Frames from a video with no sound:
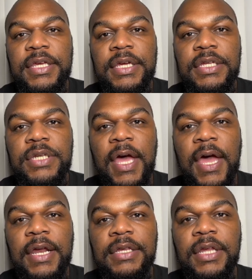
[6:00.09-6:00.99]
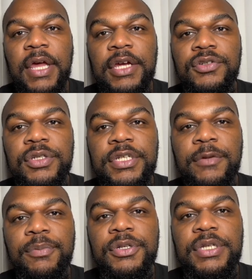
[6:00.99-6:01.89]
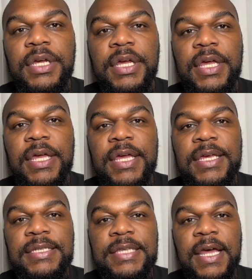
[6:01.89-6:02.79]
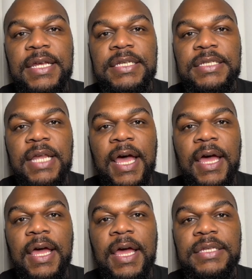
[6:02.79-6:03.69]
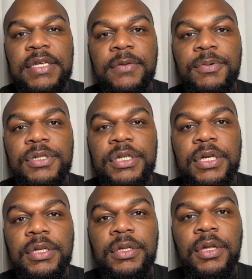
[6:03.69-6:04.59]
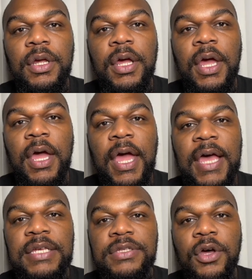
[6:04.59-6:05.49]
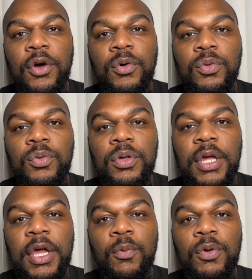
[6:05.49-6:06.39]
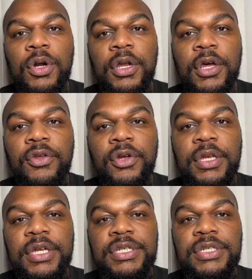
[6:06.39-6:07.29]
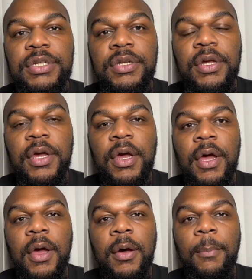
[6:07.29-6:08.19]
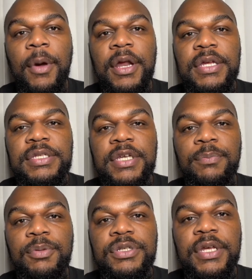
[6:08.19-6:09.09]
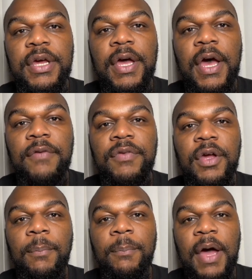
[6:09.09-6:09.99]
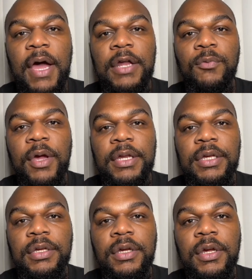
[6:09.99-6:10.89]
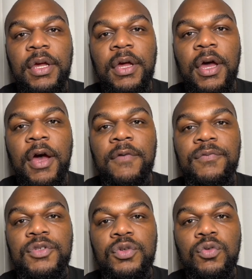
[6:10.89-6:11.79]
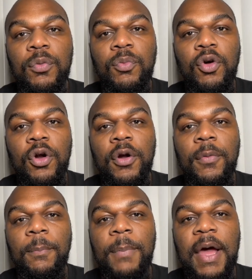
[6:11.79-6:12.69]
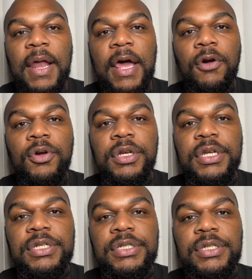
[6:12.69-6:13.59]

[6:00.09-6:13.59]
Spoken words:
to adding the extra 10% is that it is not a 10% as though it were another condition, but it is 10% of the combined rating of 2 or more bilateral conditions.